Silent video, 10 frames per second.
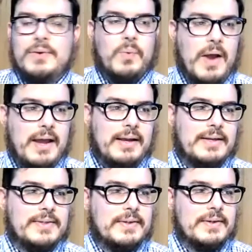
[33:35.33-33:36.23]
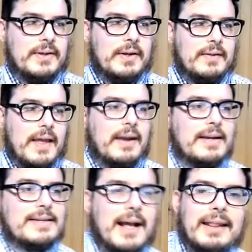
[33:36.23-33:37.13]
ways. That
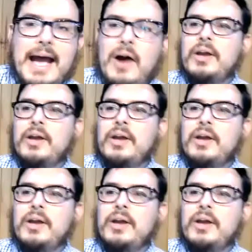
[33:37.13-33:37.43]
is, allow